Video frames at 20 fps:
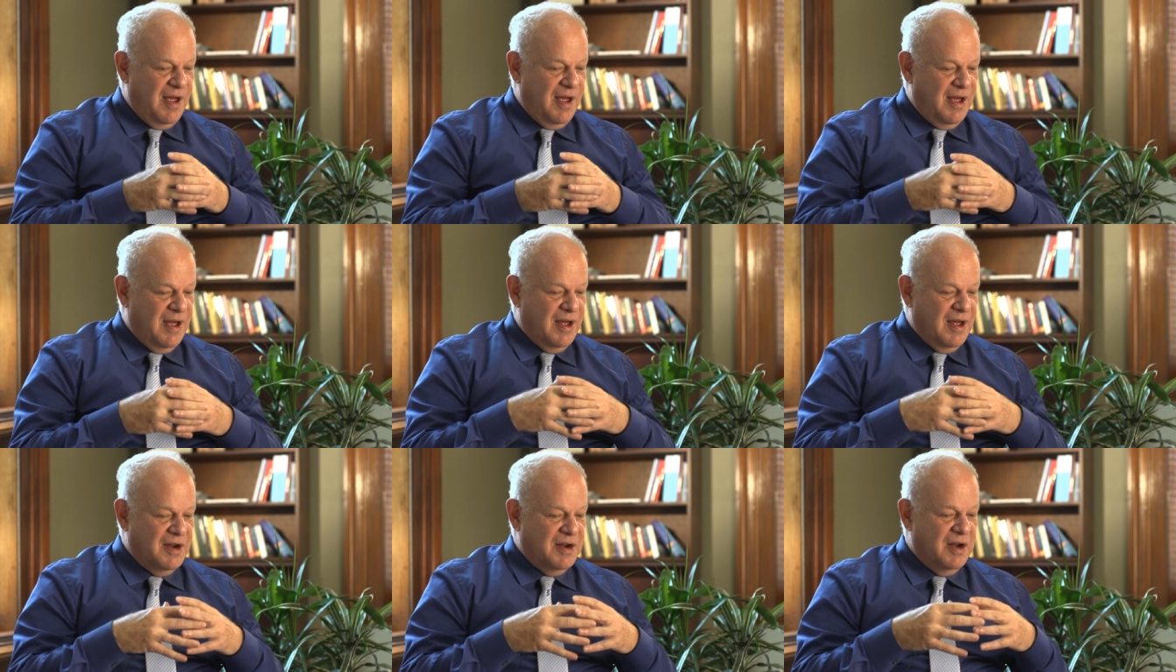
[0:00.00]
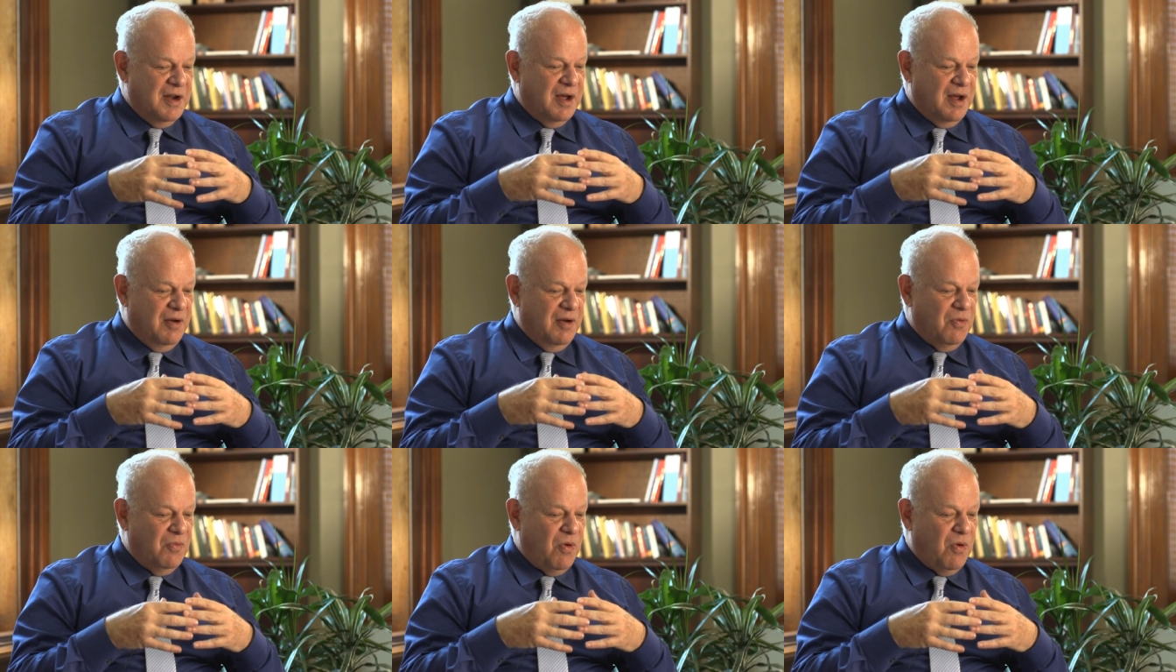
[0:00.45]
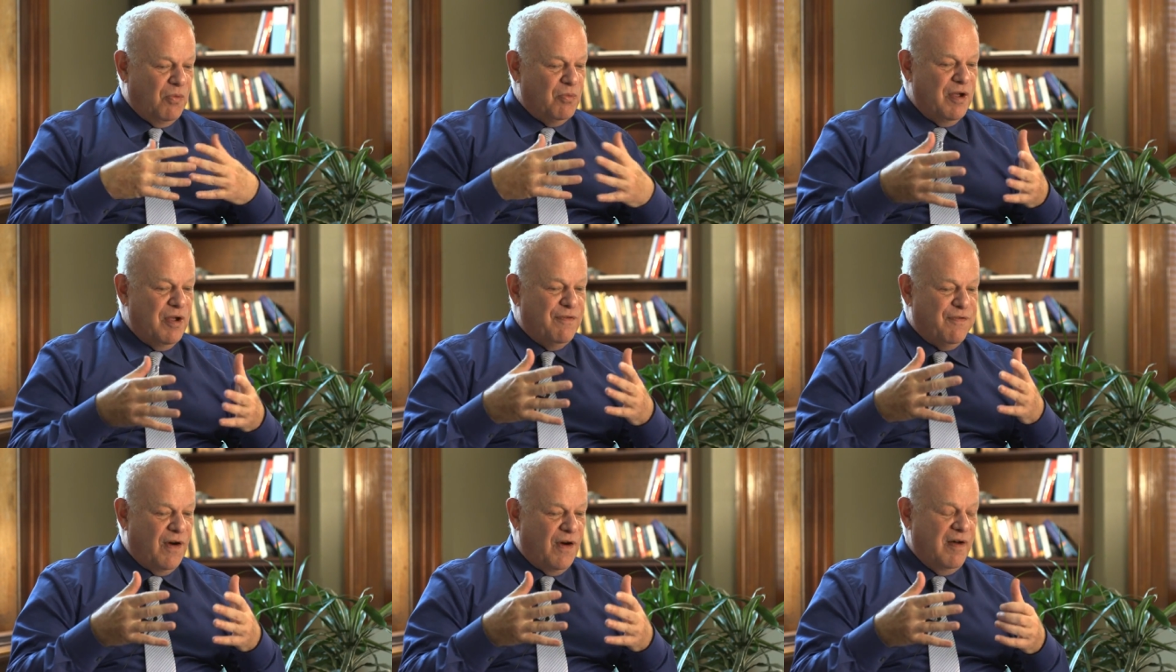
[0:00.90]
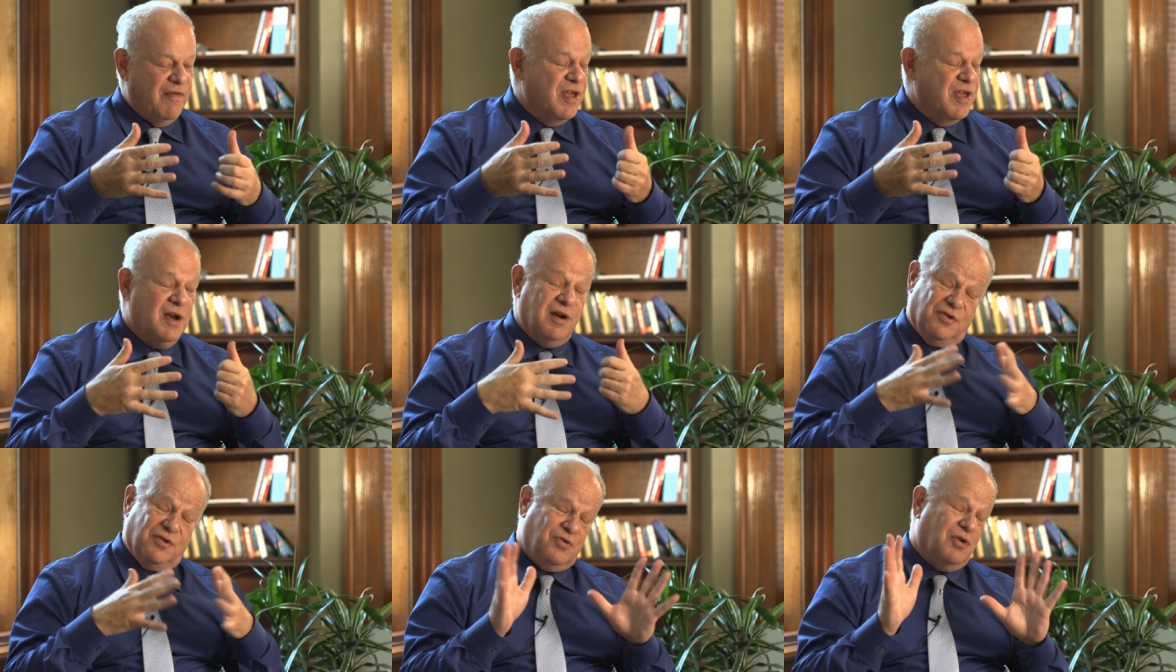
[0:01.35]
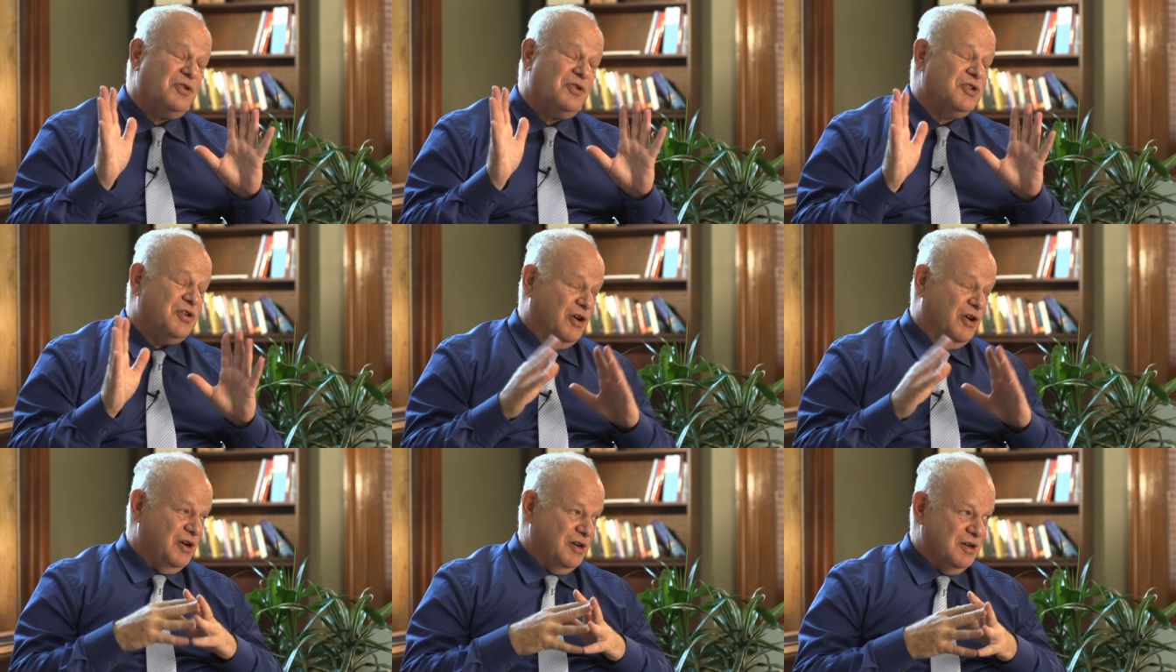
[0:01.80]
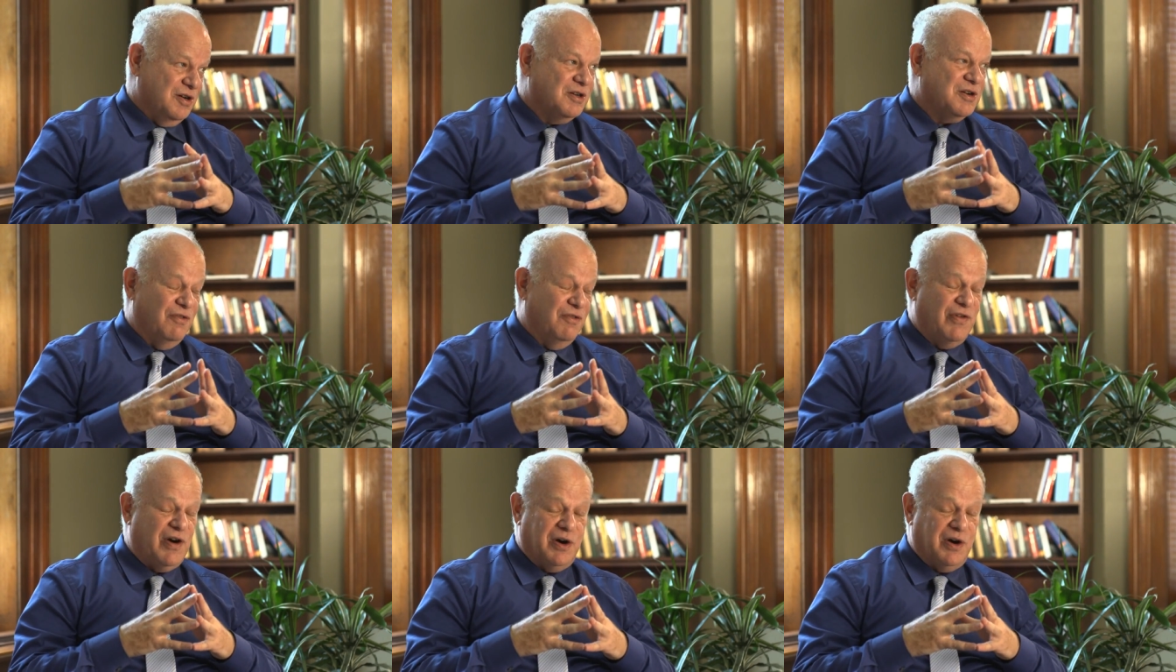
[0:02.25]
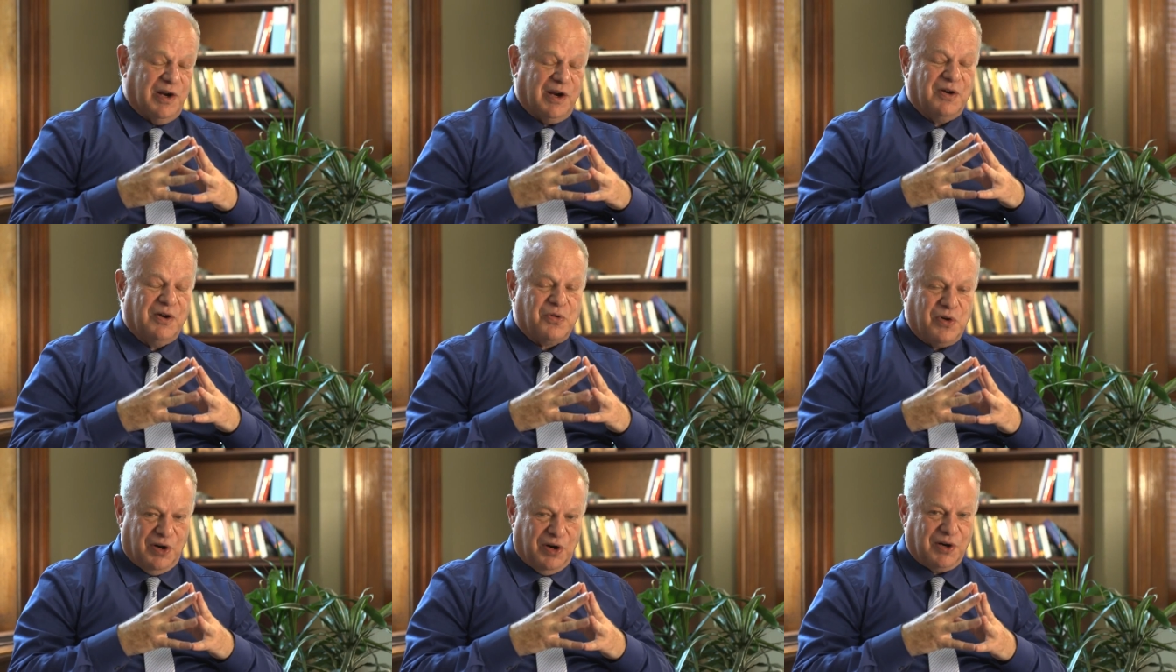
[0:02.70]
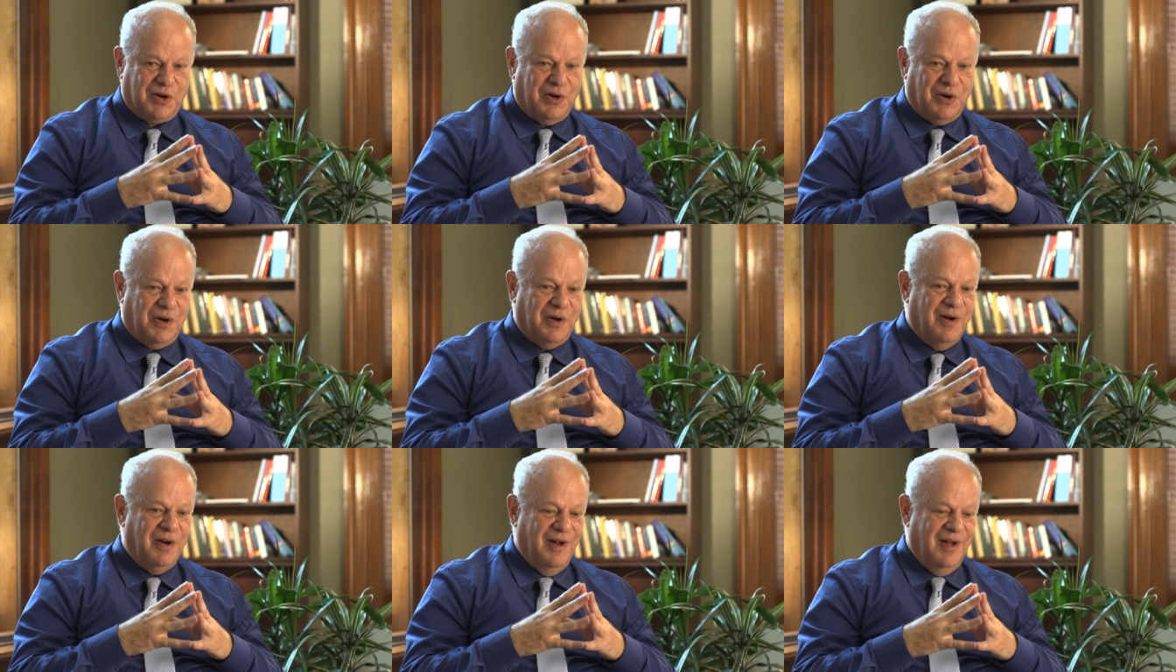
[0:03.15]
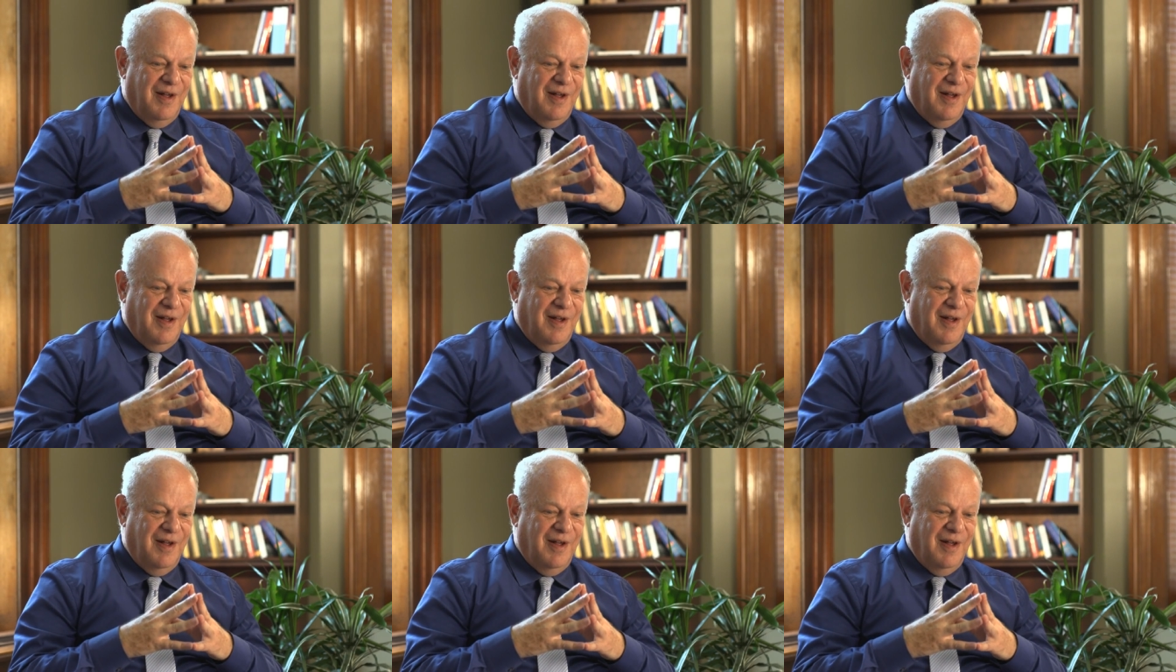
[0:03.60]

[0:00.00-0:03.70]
and what we find, the drill sergeants are very critical,